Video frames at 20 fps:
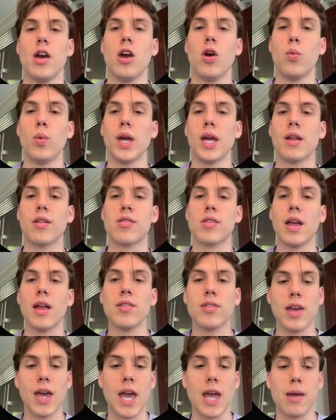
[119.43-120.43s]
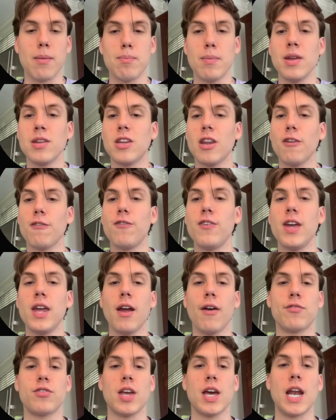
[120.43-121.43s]
We can set a minting fee
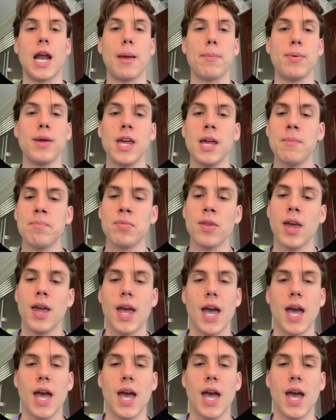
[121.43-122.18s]
of 10 IP